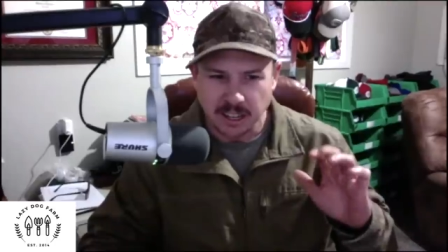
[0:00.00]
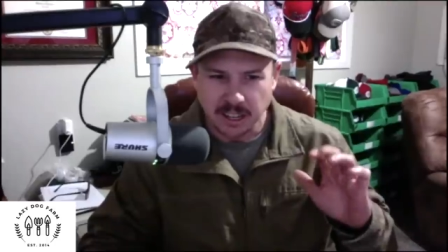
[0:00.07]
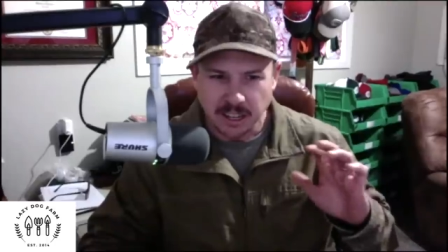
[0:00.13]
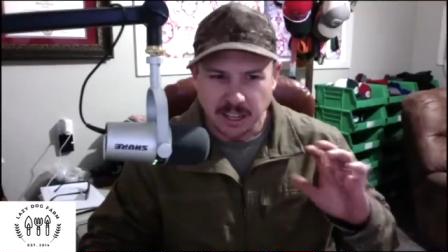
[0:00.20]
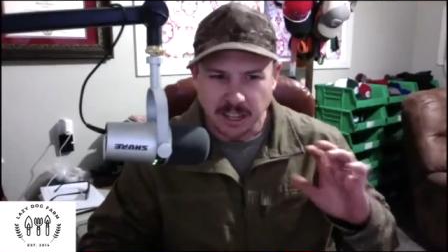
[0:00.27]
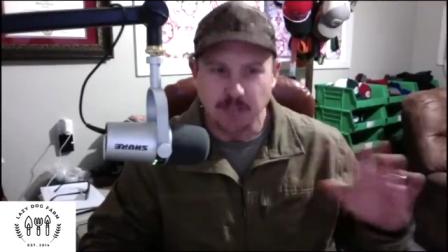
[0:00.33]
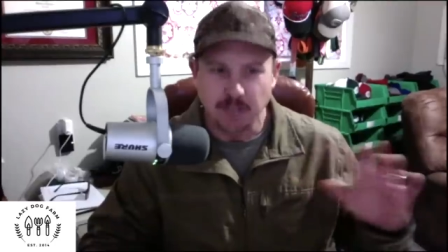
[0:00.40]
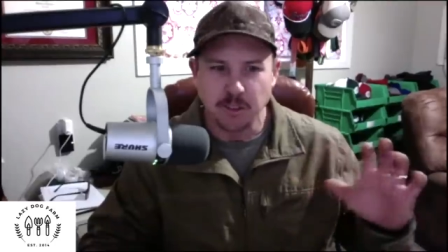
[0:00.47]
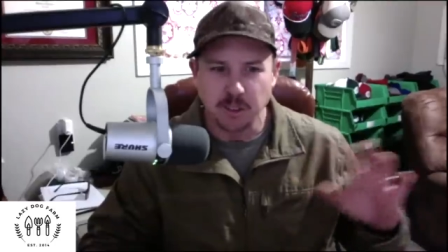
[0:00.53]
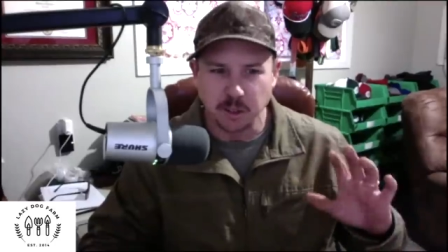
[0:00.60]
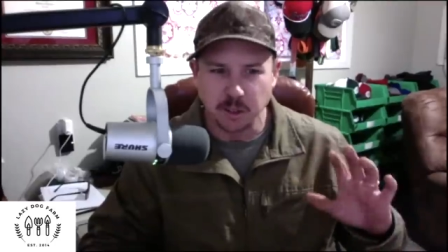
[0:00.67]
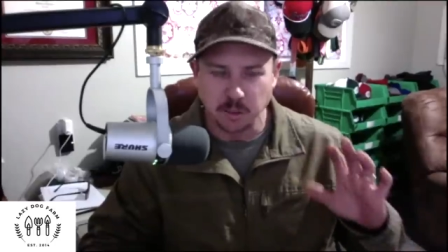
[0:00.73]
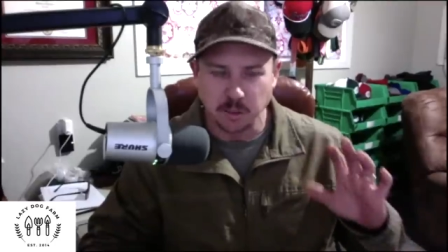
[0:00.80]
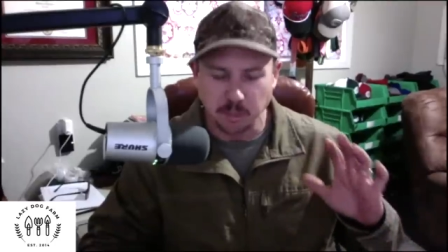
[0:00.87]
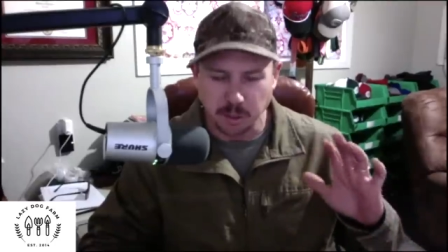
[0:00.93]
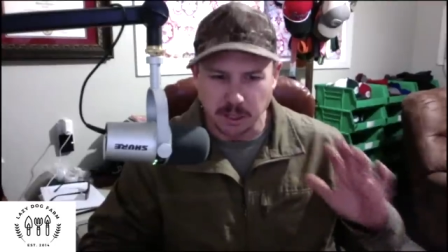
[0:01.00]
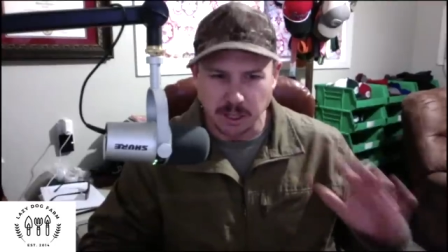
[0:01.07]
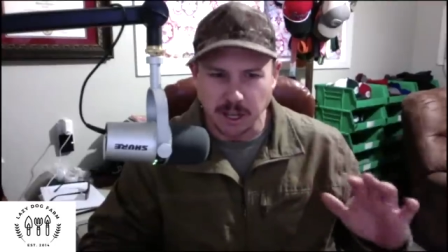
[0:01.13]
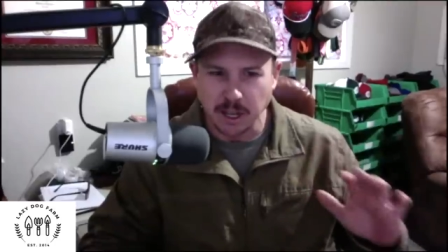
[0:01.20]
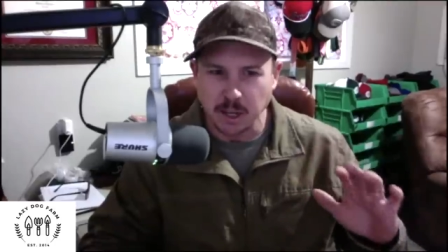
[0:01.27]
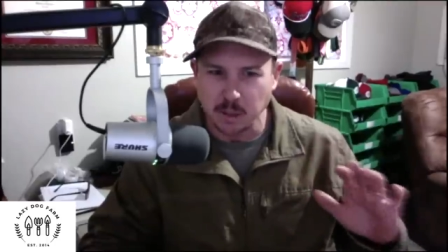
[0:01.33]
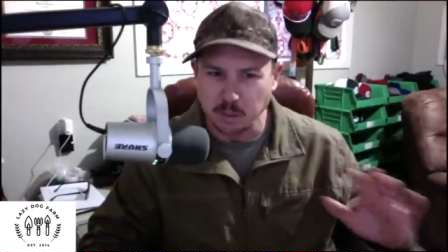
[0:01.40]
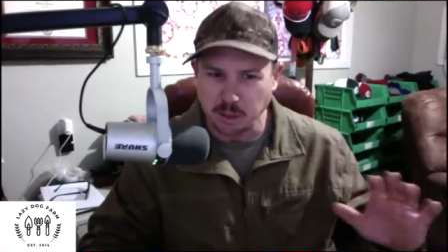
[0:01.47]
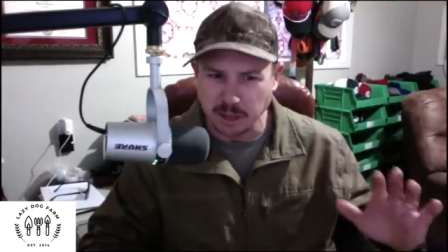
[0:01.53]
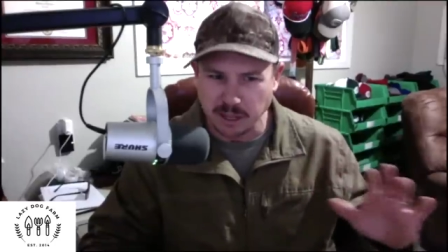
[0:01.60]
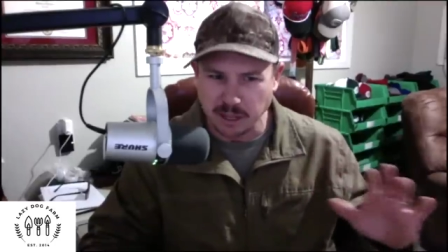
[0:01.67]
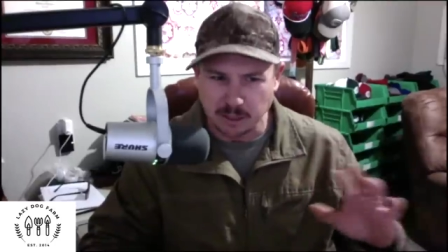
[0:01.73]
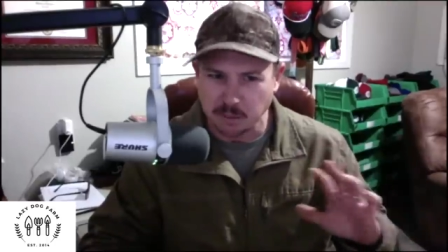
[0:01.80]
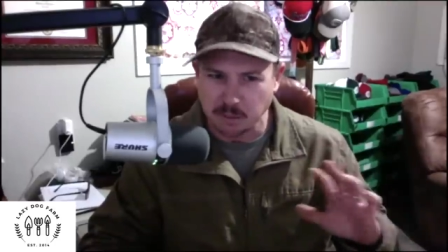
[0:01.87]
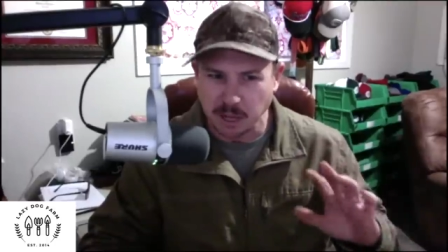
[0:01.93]
even though the potato plants
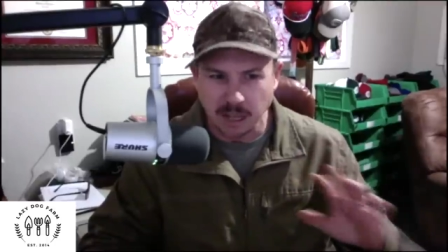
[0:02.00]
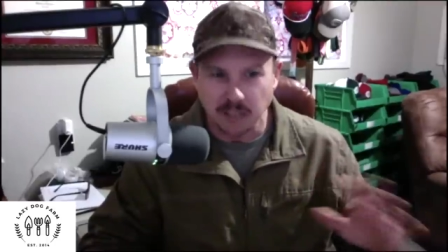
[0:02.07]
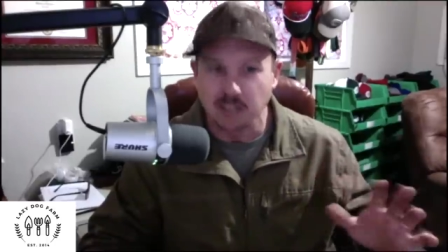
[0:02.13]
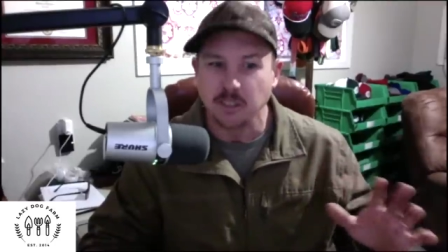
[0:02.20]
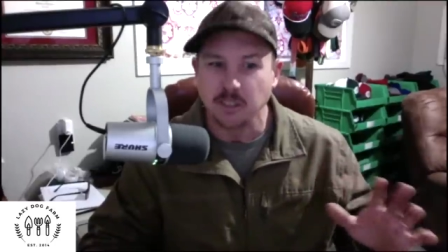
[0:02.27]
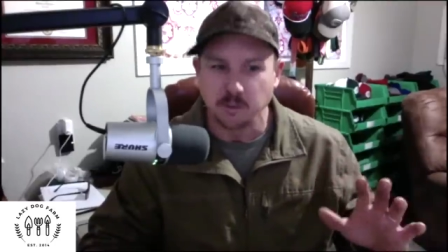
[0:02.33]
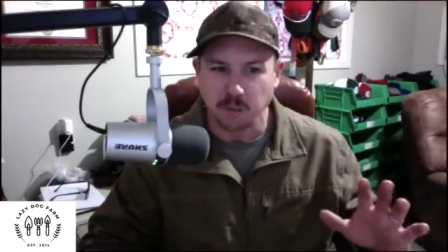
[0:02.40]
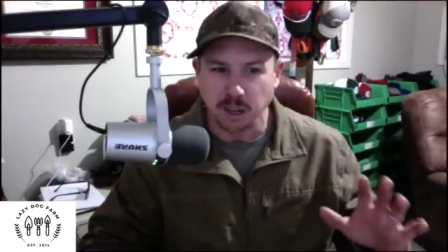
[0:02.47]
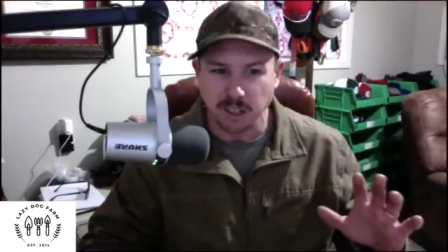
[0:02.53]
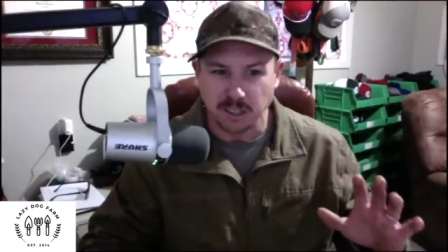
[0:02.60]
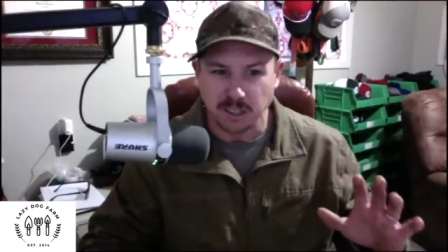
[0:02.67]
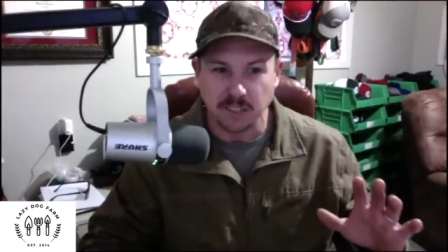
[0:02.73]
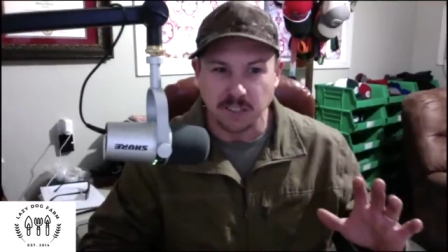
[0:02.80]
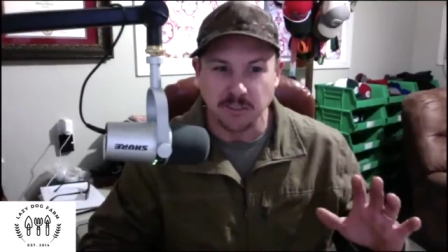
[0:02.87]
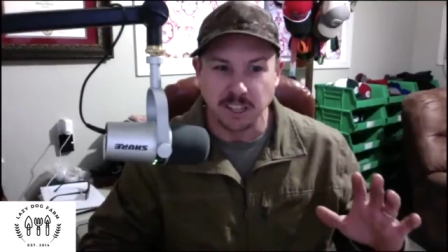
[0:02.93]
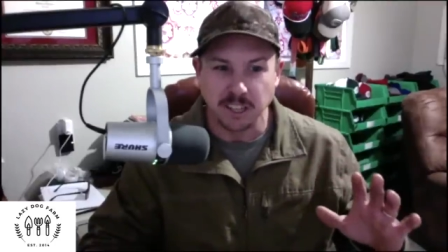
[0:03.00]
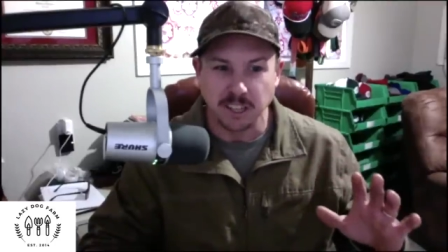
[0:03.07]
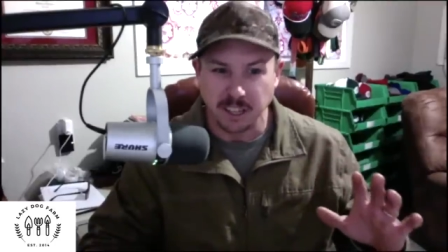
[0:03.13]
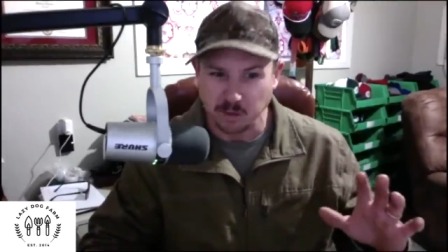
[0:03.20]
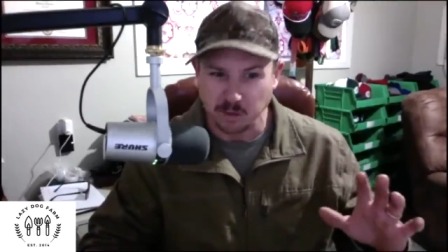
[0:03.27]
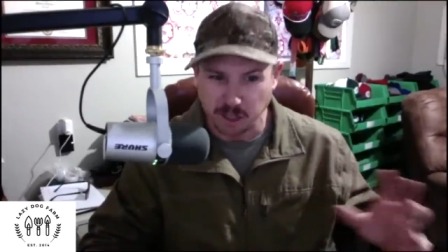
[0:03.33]
may look relatively healthy,